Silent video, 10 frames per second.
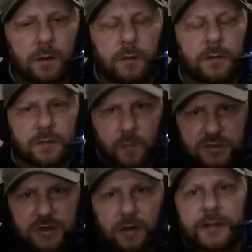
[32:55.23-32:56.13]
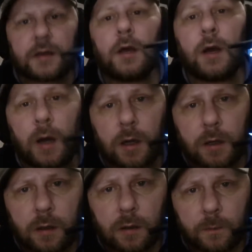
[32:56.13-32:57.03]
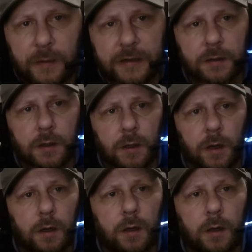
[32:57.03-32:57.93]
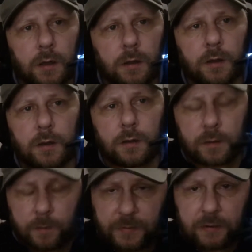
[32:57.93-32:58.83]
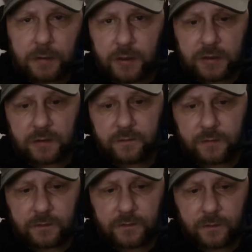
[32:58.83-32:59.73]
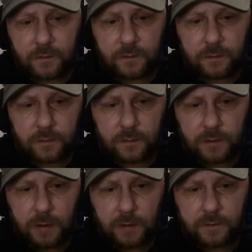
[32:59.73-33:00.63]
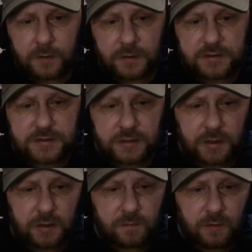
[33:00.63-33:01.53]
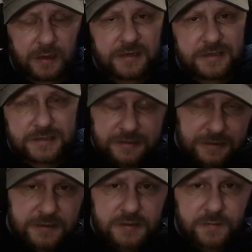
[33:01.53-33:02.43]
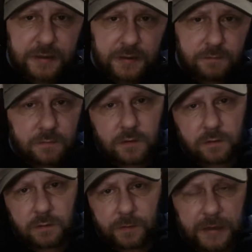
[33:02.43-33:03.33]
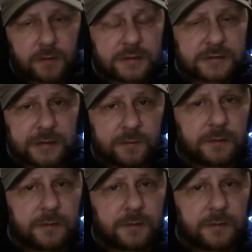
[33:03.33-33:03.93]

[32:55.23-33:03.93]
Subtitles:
once I got in the car, back in the car, and bearing in mind I've got this lady sitting next to me who I'm out on a date